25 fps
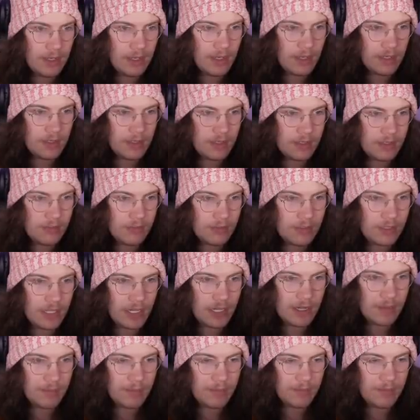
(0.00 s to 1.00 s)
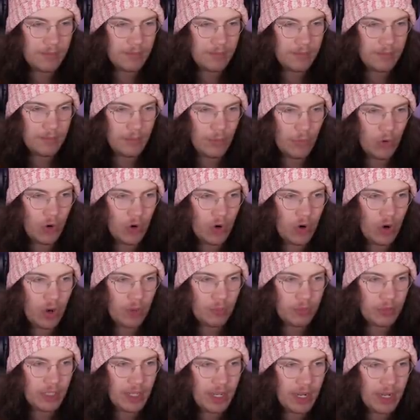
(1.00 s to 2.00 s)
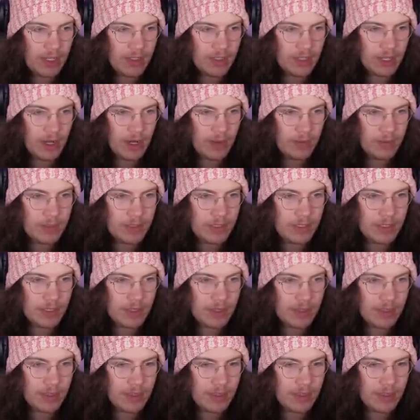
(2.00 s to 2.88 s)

Unless it was like more complicated than I was